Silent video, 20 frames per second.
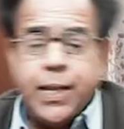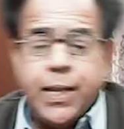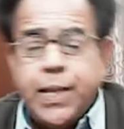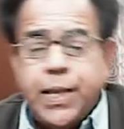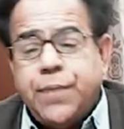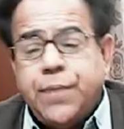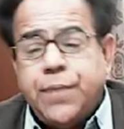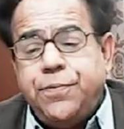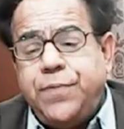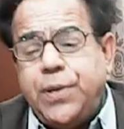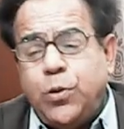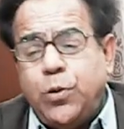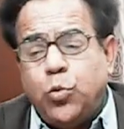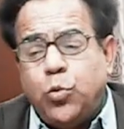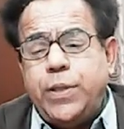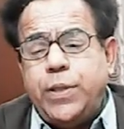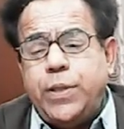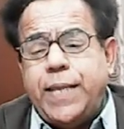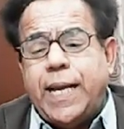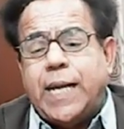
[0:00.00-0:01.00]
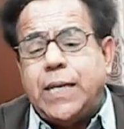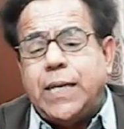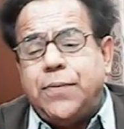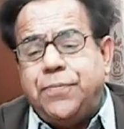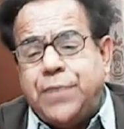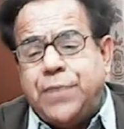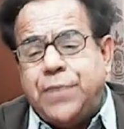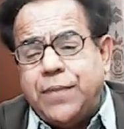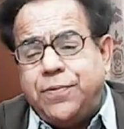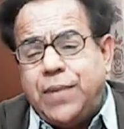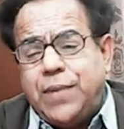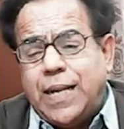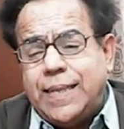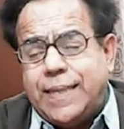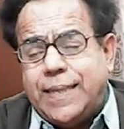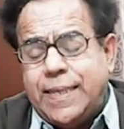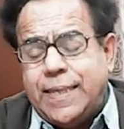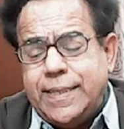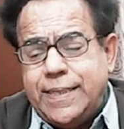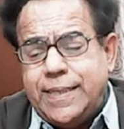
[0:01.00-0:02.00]
We know that wavelength
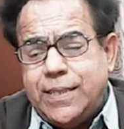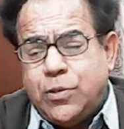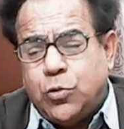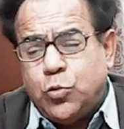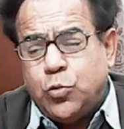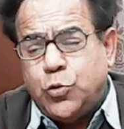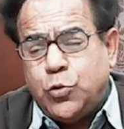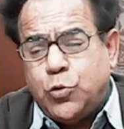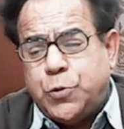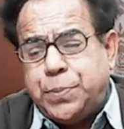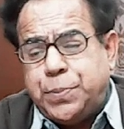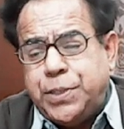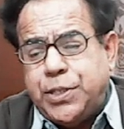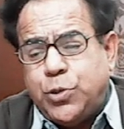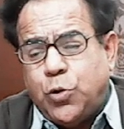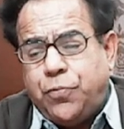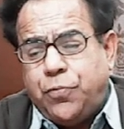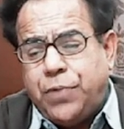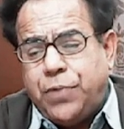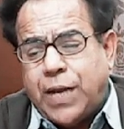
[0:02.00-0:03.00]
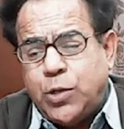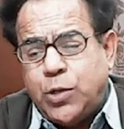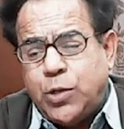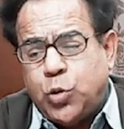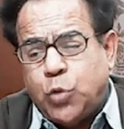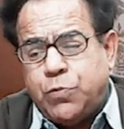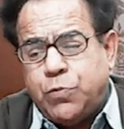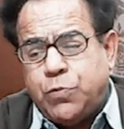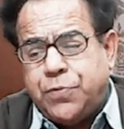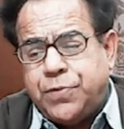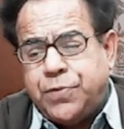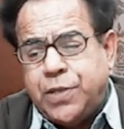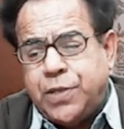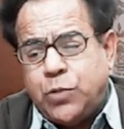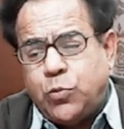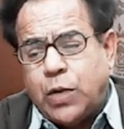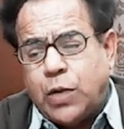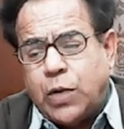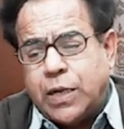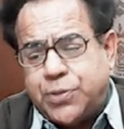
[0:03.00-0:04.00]
is equal to speed of light over
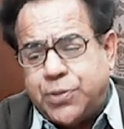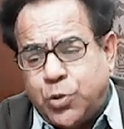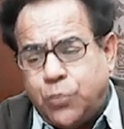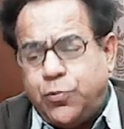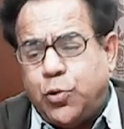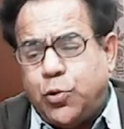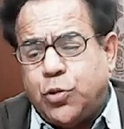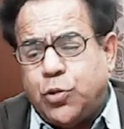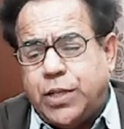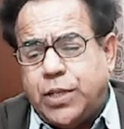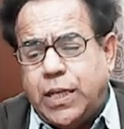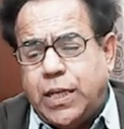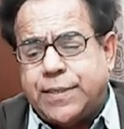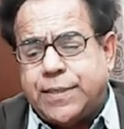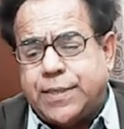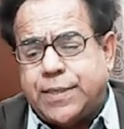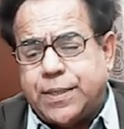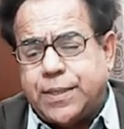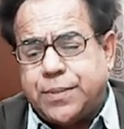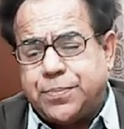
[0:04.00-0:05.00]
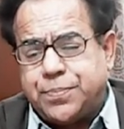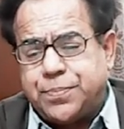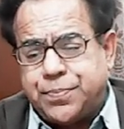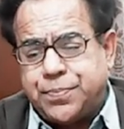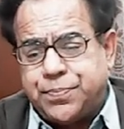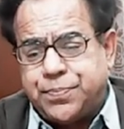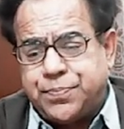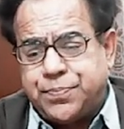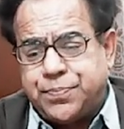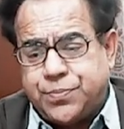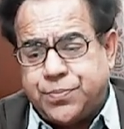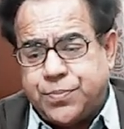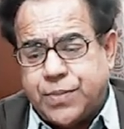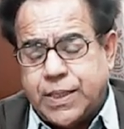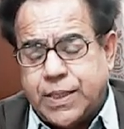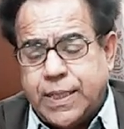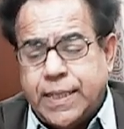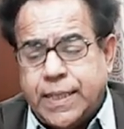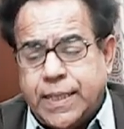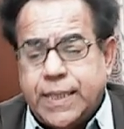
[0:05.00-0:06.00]
frequency of oscillation.
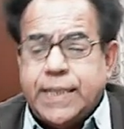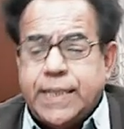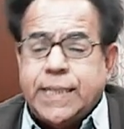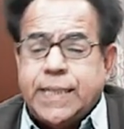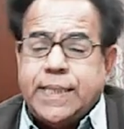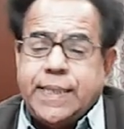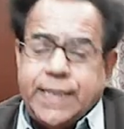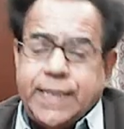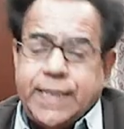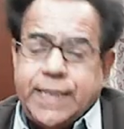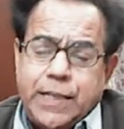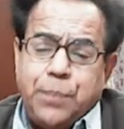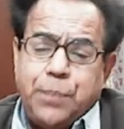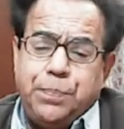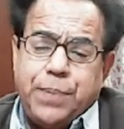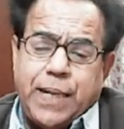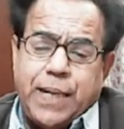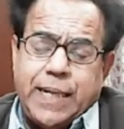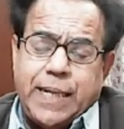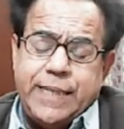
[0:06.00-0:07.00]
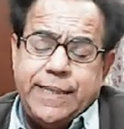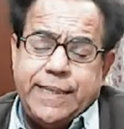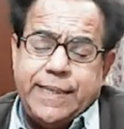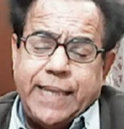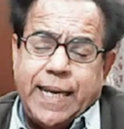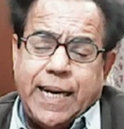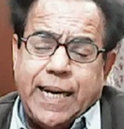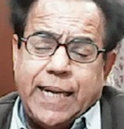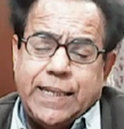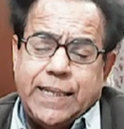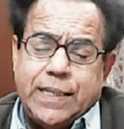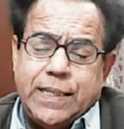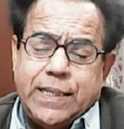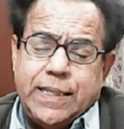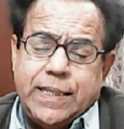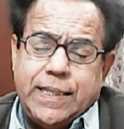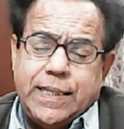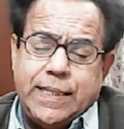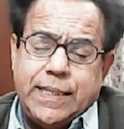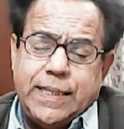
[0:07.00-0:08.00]
This implies that
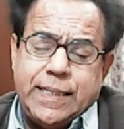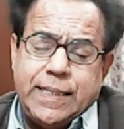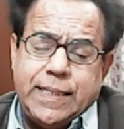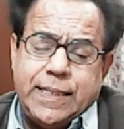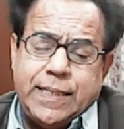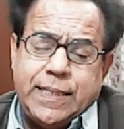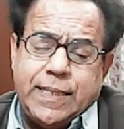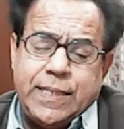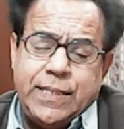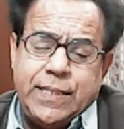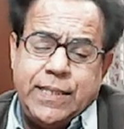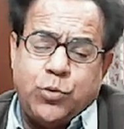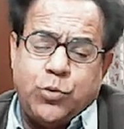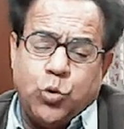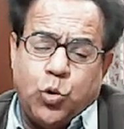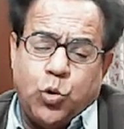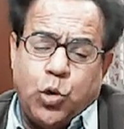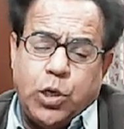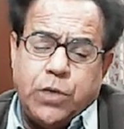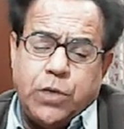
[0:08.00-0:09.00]
threshold